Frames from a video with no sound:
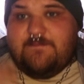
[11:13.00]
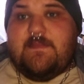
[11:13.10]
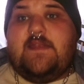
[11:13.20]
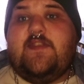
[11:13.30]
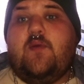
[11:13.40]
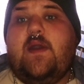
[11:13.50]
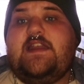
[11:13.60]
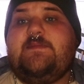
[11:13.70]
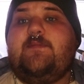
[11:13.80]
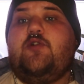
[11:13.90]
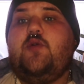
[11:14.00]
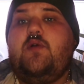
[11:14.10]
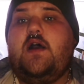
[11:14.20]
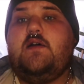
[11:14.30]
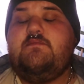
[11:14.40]
made their way to people who
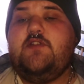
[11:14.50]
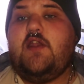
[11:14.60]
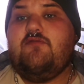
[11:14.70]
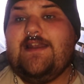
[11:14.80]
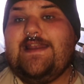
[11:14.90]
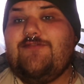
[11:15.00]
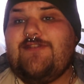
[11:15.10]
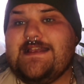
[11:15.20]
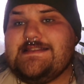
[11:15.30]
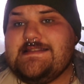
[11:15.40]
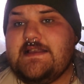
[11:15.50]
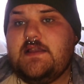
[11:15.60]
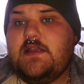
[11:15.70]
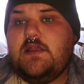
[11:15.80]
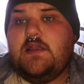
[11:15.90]
are, really at risk,
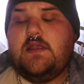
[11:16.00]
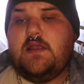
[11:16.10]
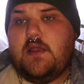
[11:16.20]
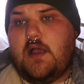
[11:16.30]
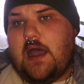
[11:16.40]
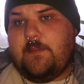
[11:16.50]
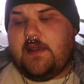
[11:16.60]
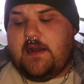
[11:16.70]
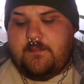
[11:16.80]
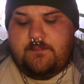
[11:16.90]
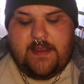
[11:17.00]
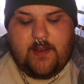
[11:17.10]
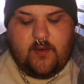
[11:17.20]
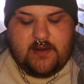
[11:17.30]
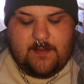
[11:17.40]
I'm gonna
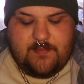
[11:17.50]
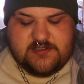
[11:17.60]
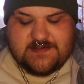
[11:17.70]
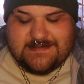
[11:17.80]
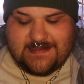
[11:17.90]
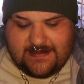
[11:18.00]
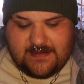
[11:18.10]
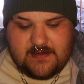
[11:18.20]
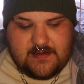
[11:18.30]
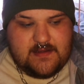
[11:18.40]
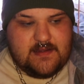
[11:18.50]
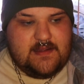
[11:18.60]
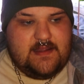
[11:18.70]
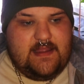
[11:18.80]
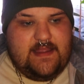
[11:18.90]
pick one up and just see
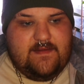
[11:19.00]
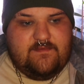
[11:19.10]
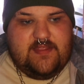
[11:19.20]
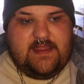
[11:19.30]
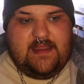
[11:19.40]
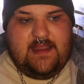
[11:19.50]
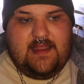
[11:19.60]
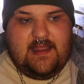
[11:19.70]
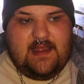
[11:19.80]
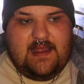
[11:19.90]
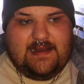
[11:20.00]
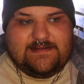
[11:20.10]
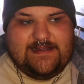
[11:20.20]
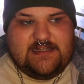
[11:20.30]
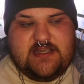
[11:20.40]
if the
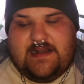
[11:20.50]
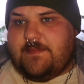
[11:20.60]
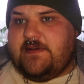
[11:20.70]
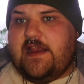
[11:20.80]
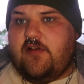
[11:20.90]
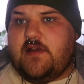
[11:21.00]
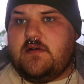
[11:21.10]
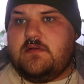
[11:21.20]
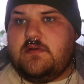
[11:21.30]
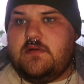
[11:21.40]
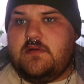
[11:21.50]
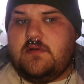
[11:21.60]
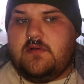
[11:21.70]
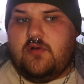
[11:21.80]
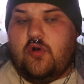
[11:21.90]
antigenic material
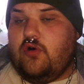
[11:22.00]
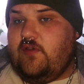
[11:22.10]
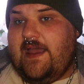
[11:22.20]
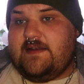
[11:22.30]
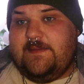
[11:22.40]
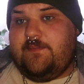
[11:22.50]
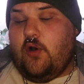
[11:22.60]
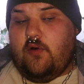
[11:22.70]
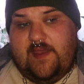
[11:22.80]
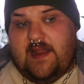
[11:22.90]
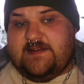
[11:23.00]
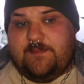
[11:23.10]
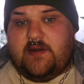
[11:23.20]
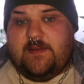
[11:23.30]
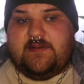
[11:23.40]
or the
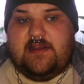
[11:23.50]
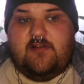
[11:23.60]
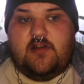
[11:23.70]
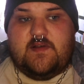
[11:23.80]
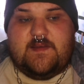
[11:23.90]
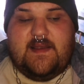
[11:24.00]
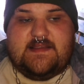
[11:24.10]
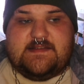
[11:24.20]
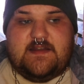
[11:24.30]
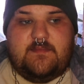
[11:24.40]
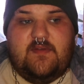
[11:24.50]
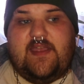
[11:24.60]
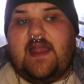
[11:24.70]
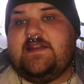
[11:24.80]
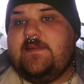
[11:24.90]
antibody material is in my system. If
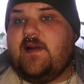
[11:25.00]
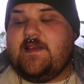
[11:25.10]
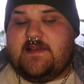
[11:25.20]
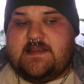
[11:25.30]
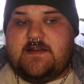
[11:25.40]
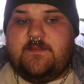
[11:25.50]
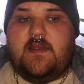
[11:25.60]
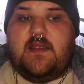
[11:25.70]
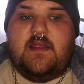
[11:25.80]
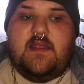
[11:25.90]
the antibodies in my system,